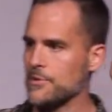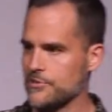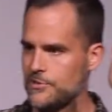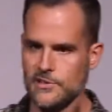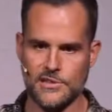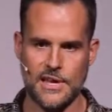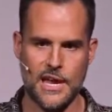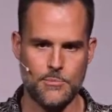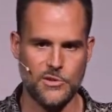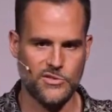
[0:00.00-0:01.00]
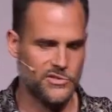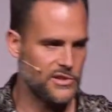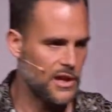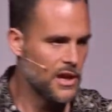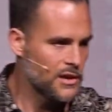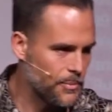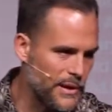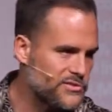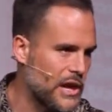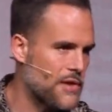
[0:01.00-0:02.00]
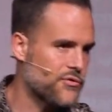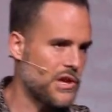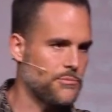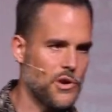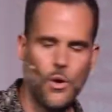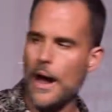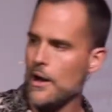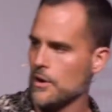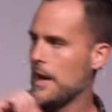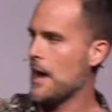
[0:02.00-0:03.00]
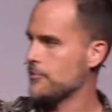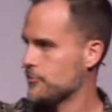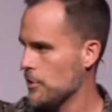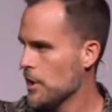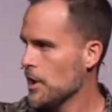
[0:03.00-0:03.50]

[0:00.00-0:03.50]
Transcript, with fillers: and 6 a.m. This is the, the best time for them to go out and cast their,